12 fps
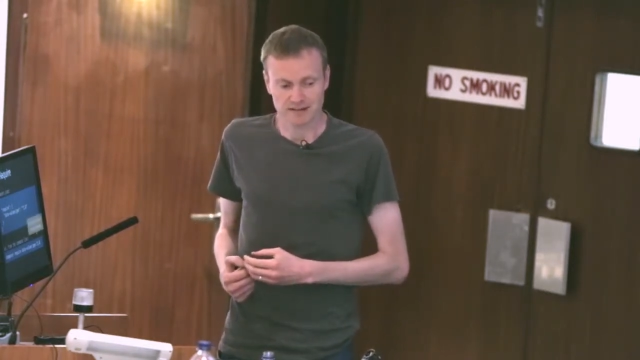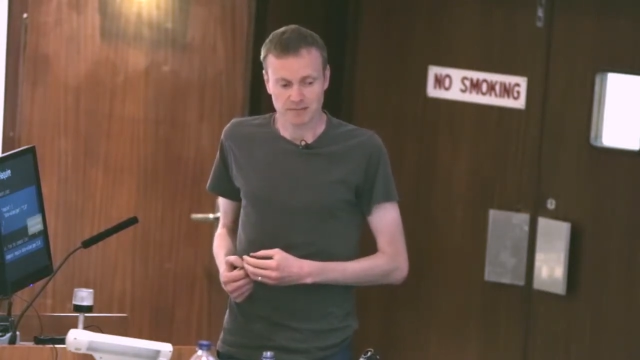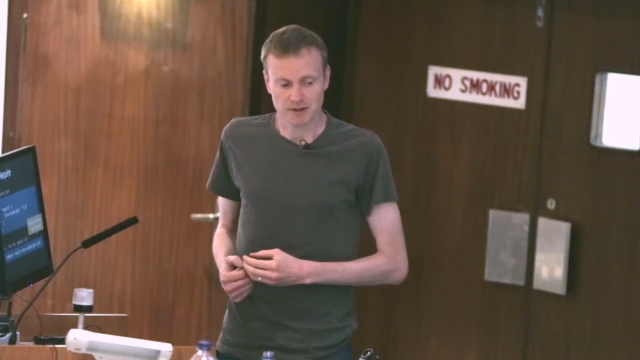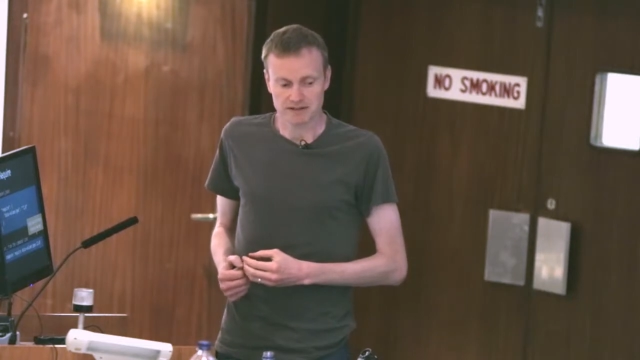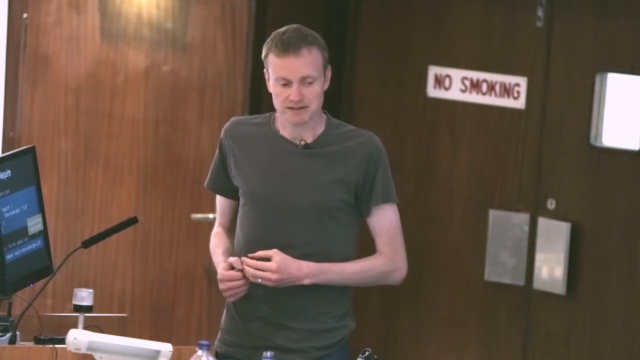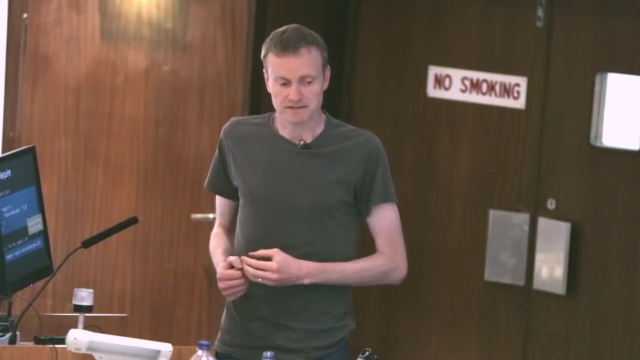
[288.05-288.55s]

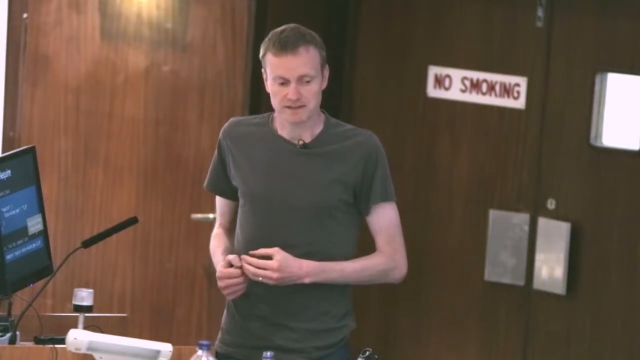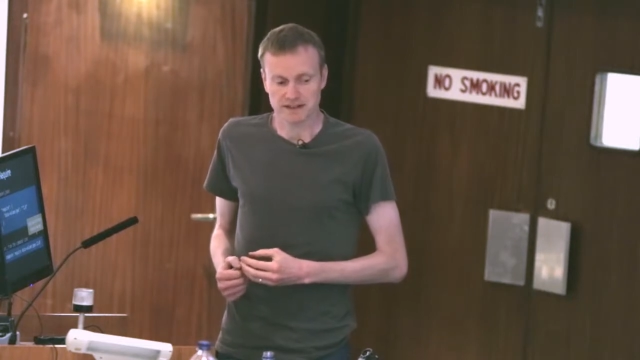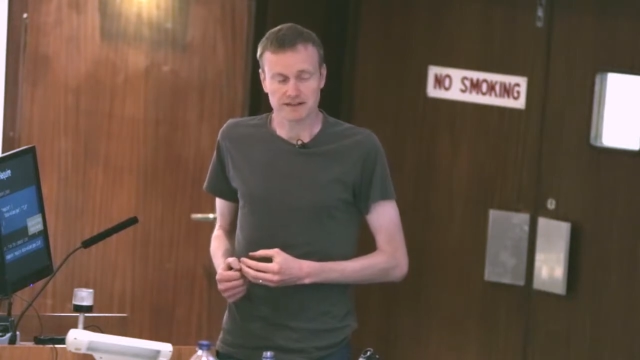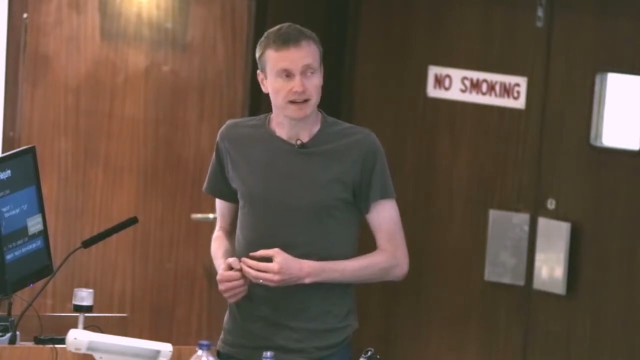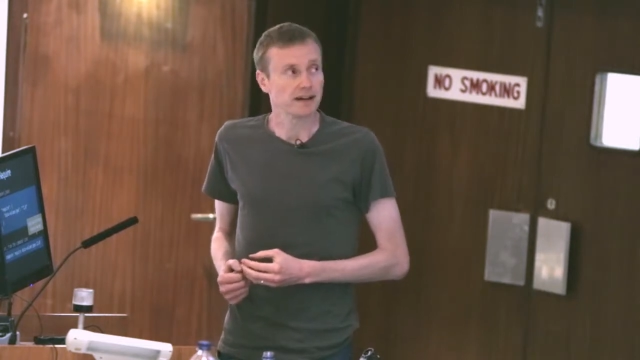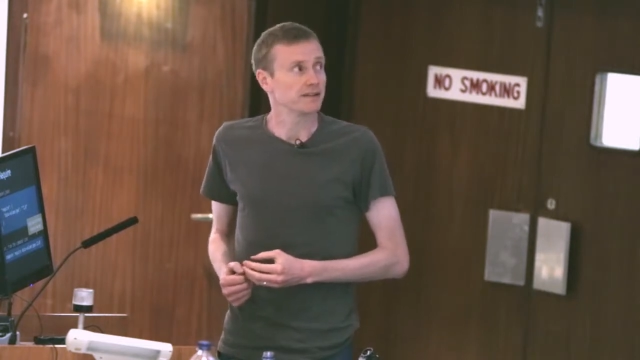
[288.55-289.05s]
Composer
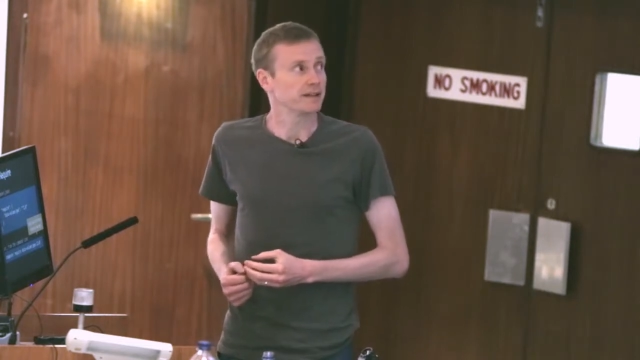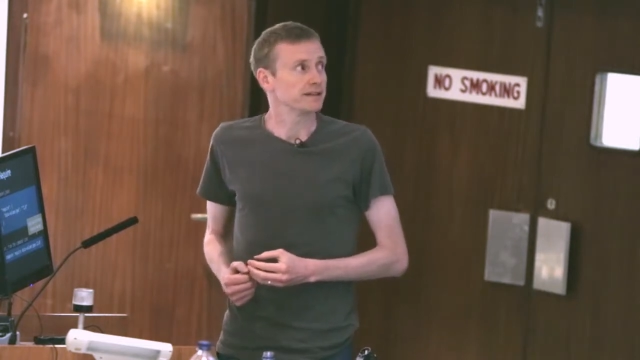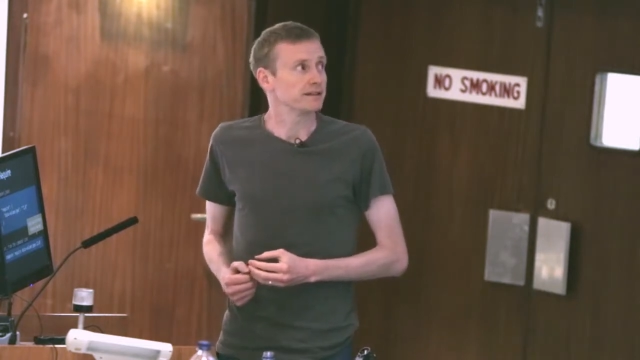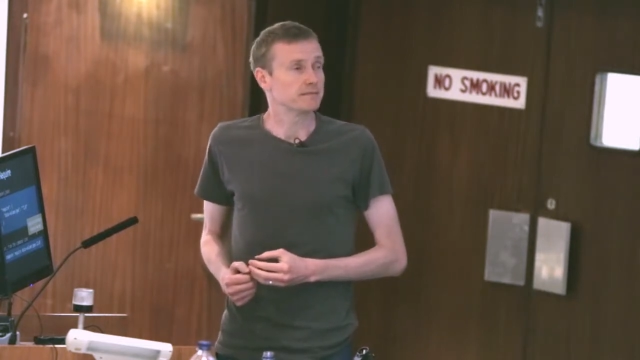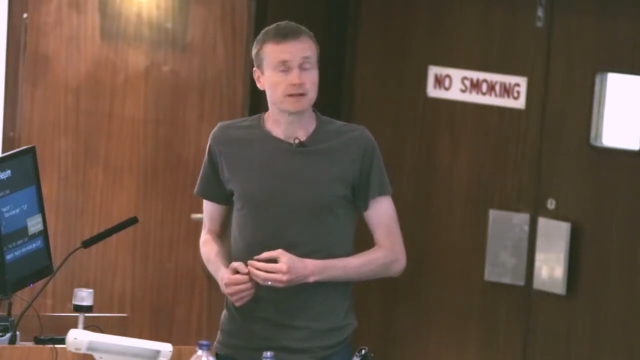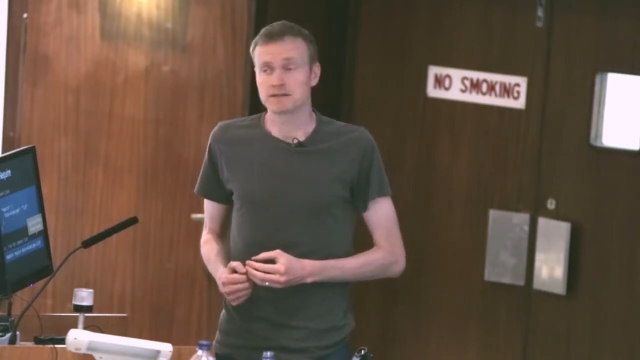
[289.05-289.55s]
figure out
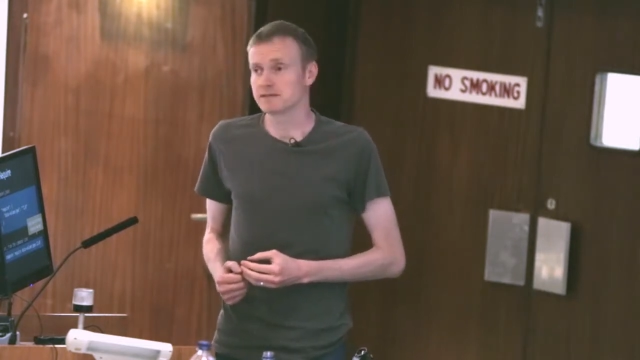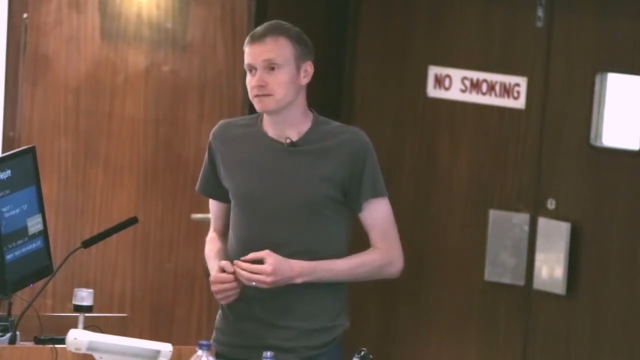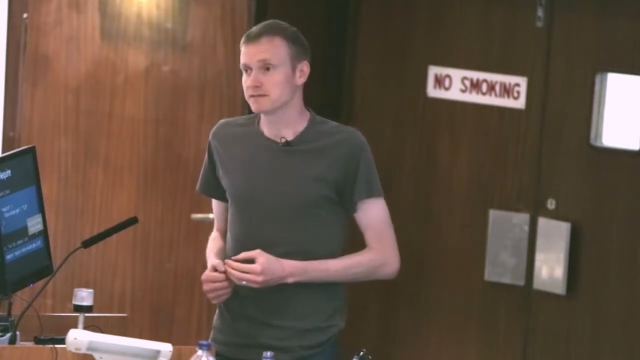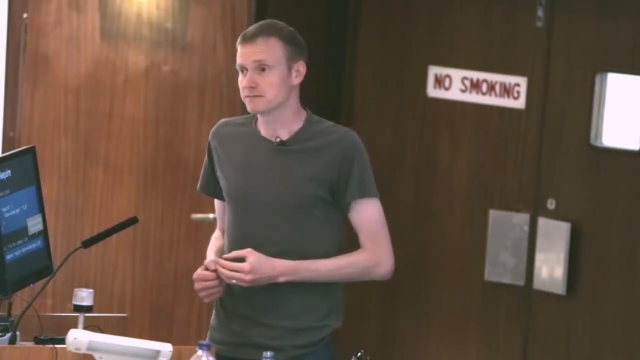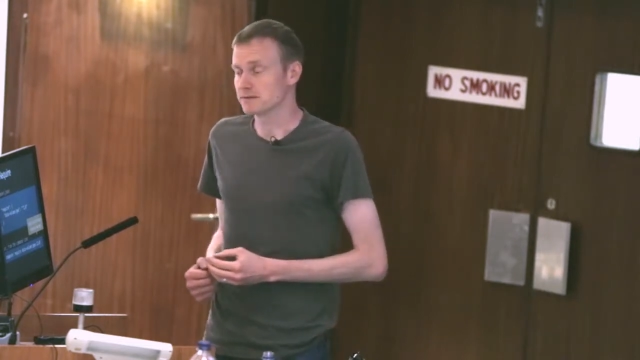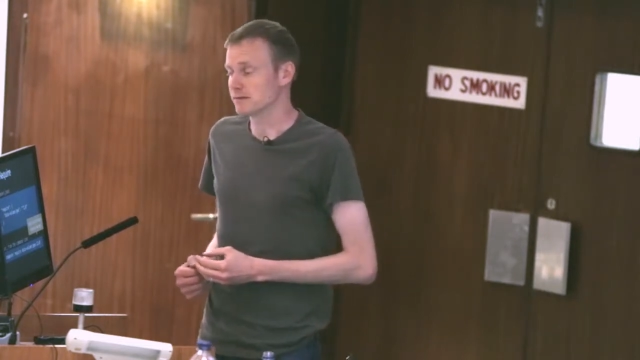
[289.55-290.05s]
the most
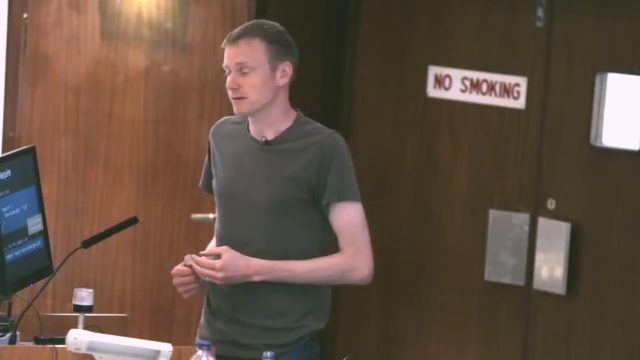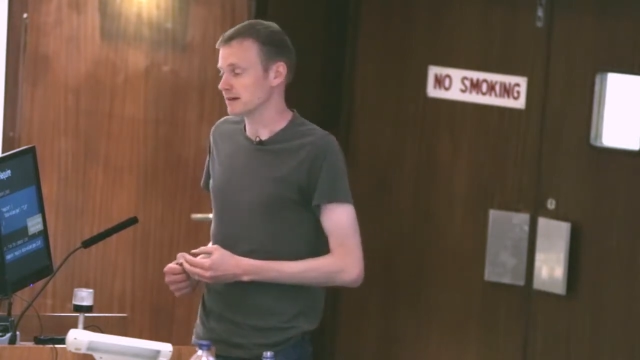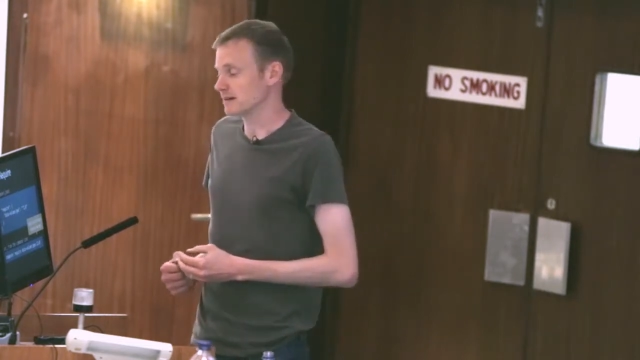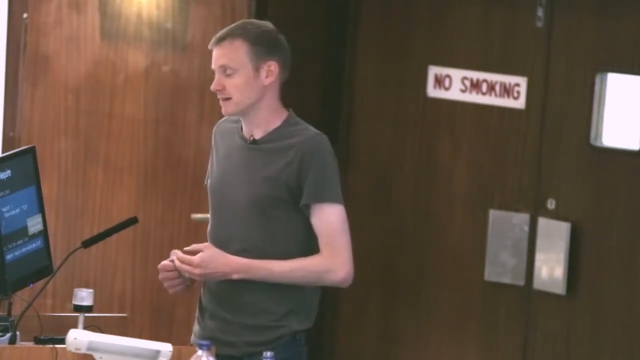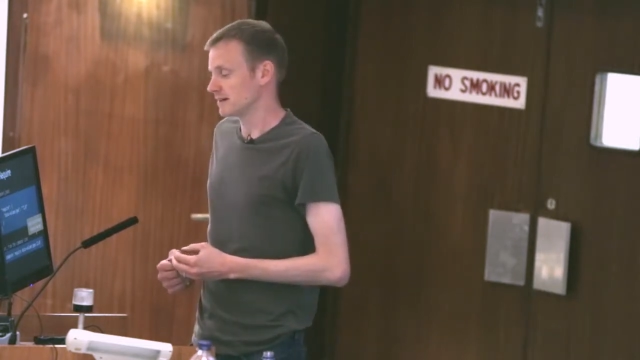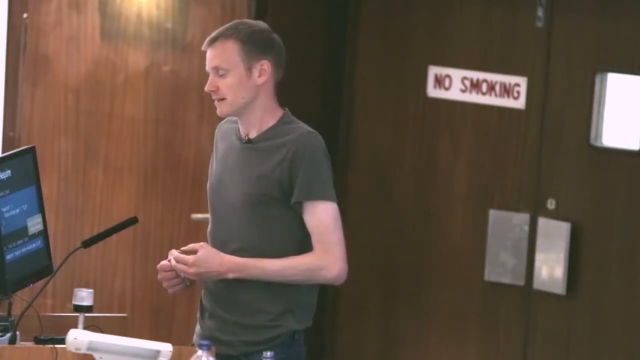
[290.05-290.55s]
suitable
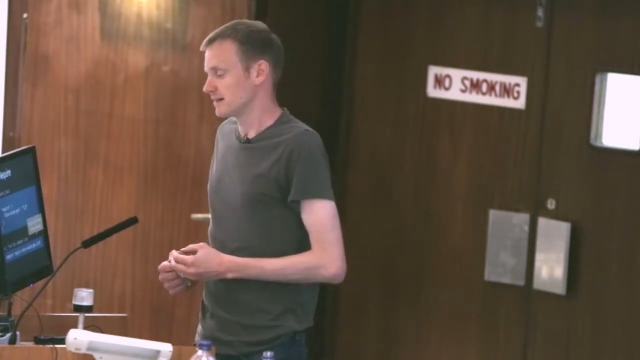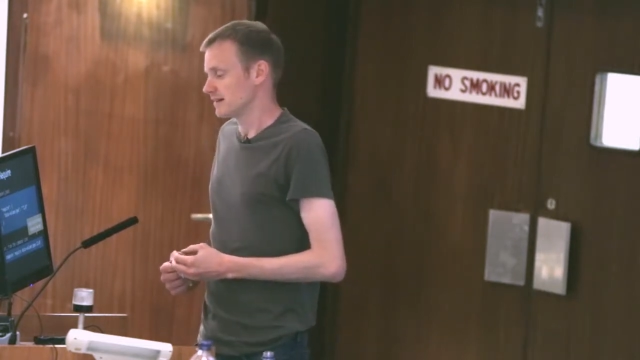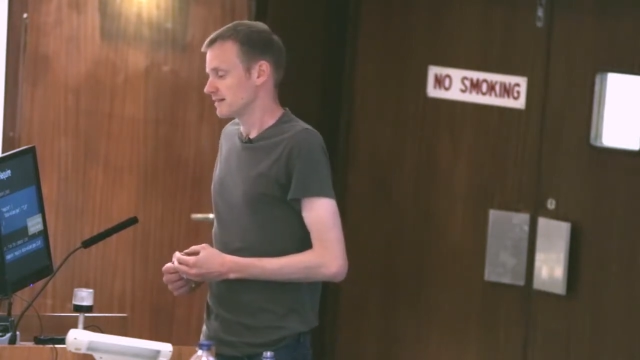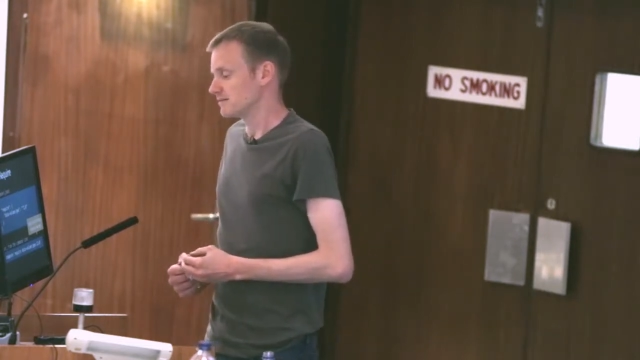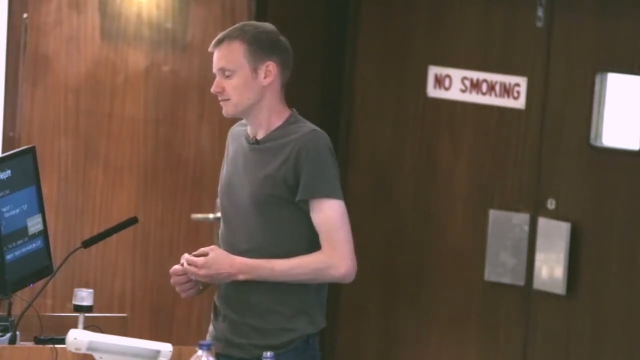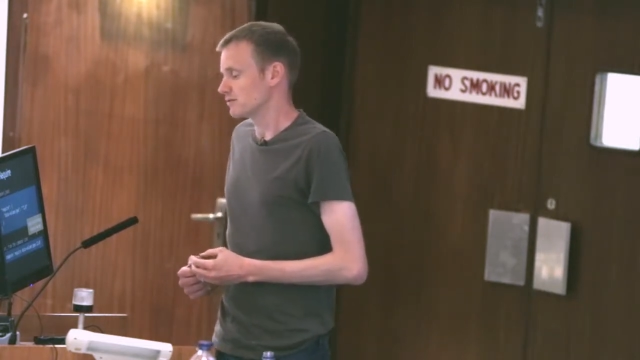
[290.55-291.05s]
one
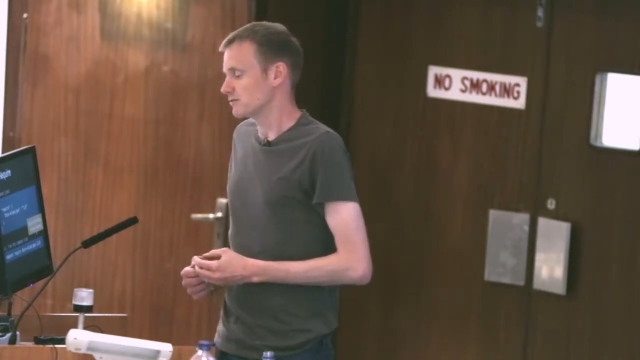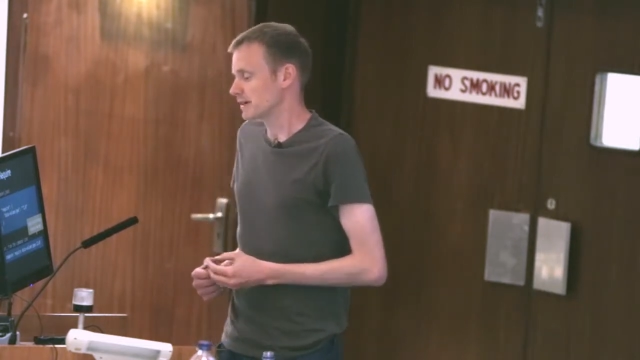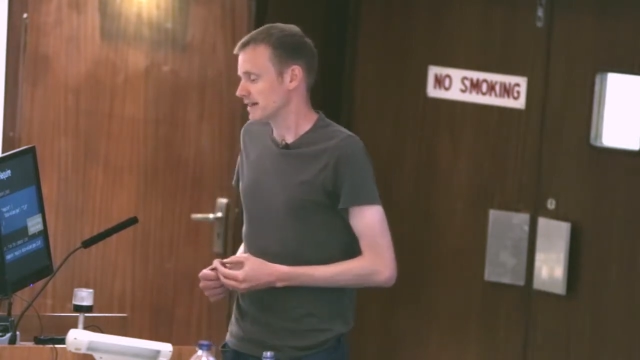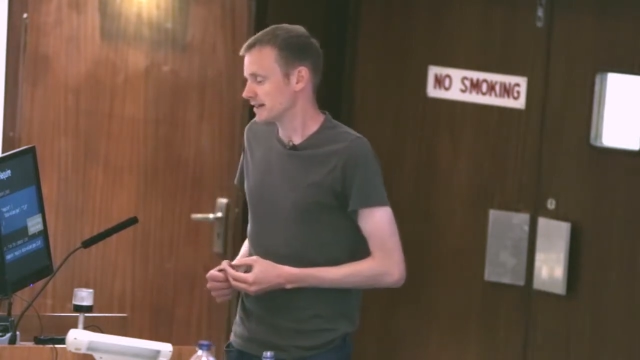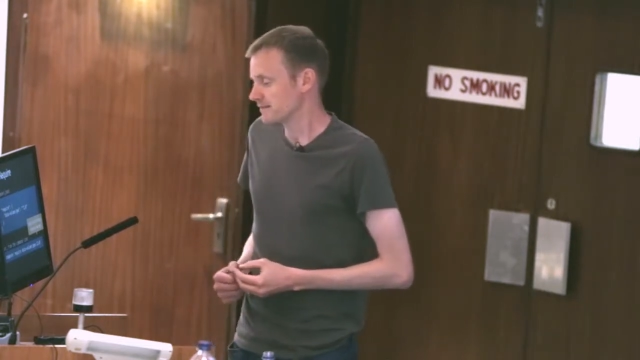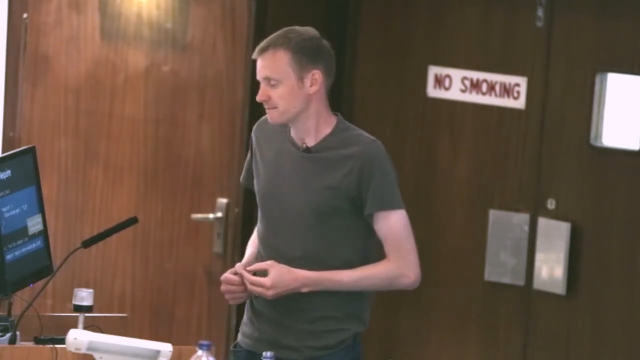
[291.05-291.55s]
for
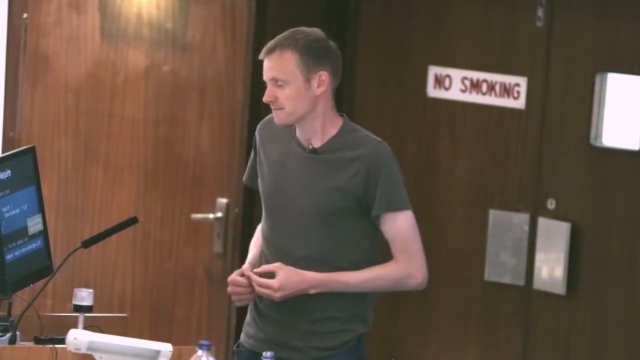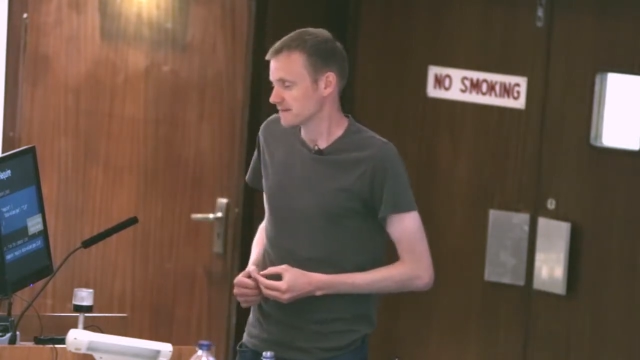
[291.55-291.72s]
me,